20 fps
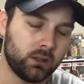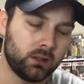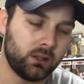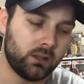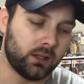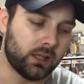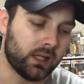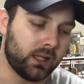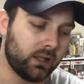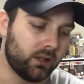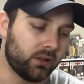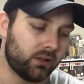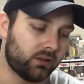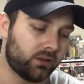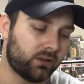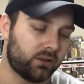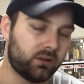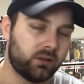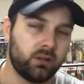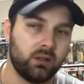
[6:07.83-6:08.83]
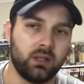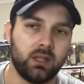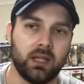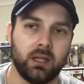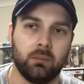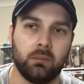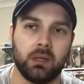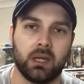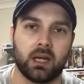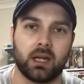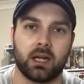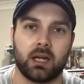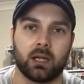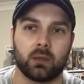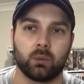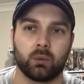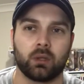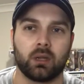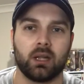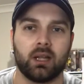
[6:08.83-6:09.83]
latest NBA
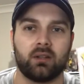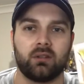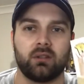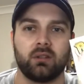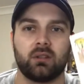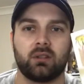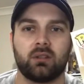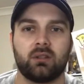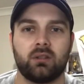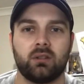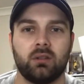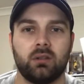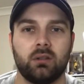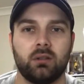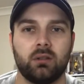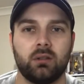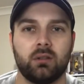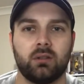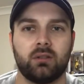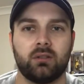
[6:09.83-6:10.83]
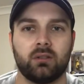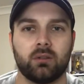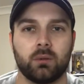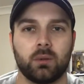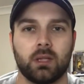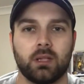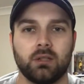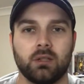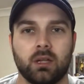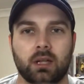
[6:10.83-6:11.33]
Hardwood Classics. So we had your